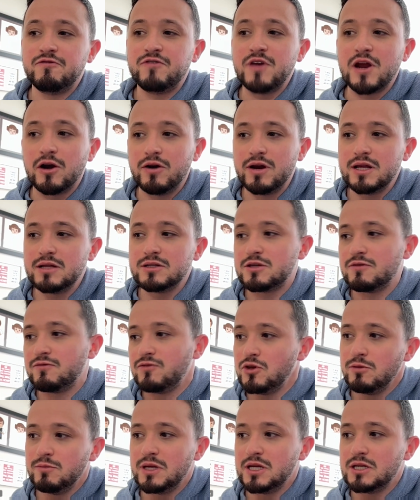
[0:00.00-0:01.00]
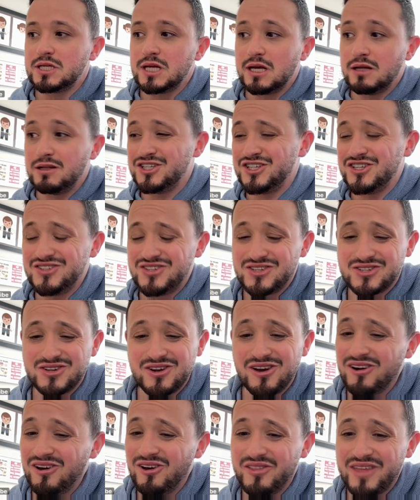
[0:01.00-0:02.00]
variance of human intelligence is
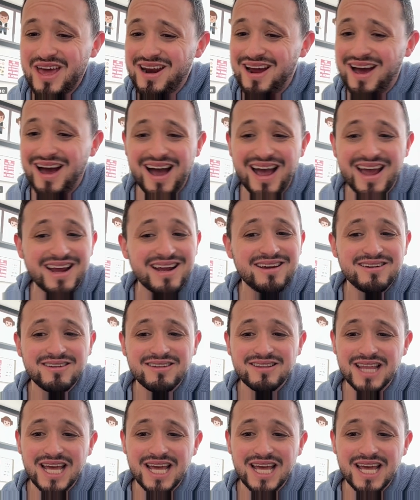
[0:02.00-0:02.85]
not all that high.